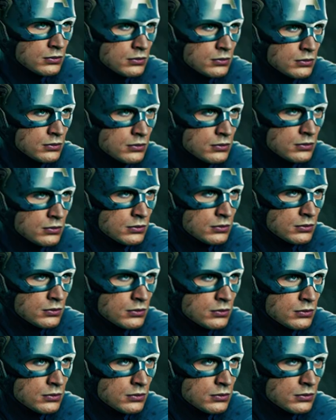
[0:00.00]

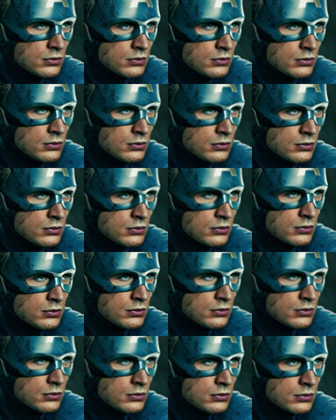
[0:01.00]

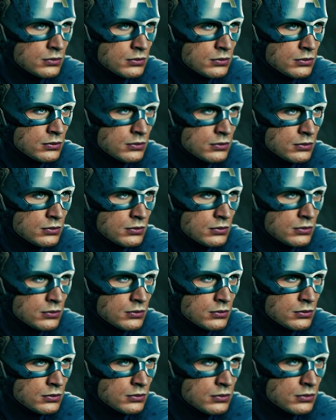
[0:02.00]

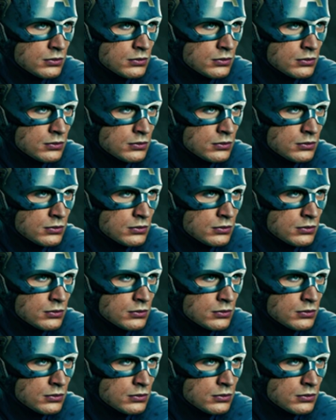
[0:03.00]
No words are spoken by the person on screen.